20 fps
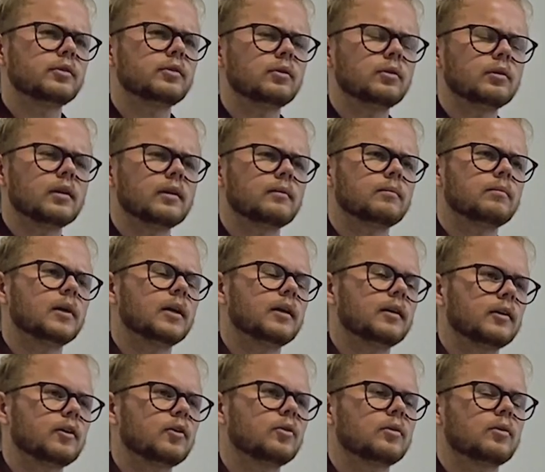you
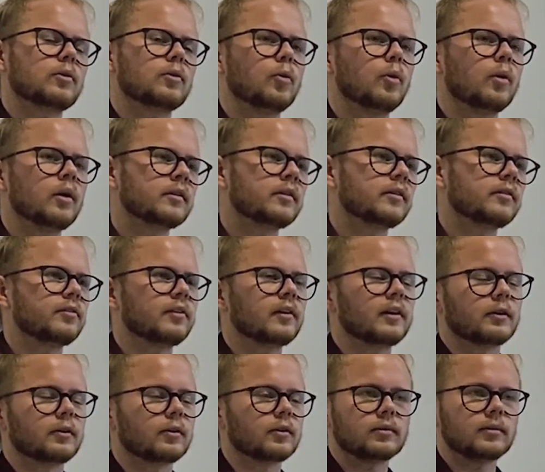quantify
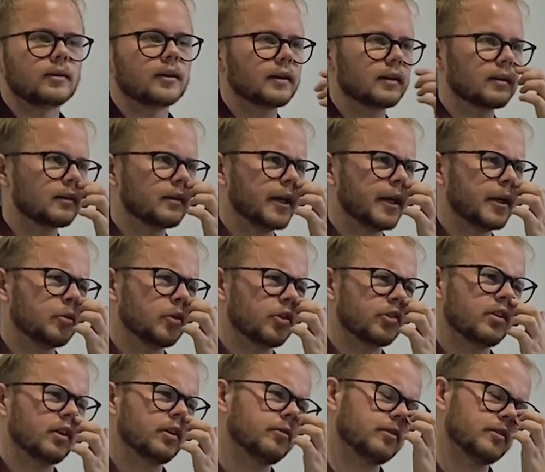or like name
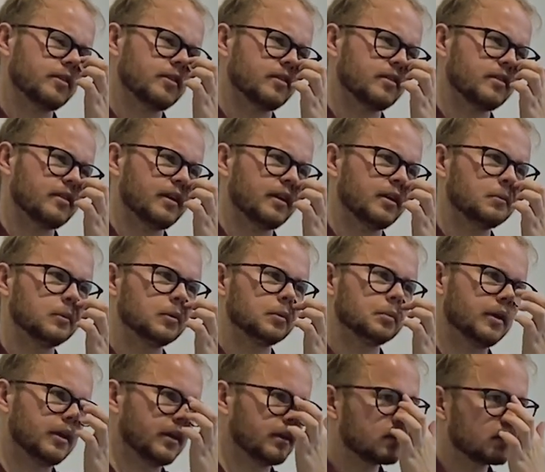yourself a sustainable
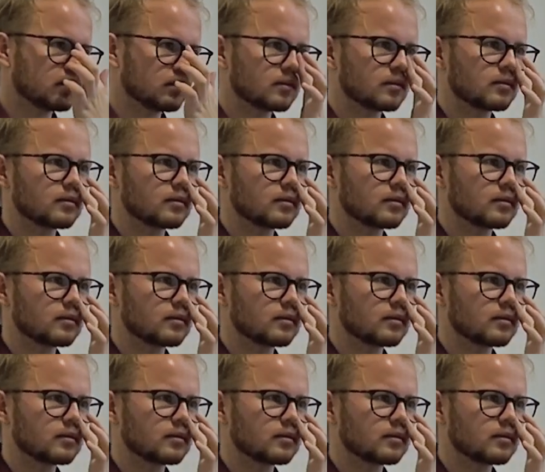brand?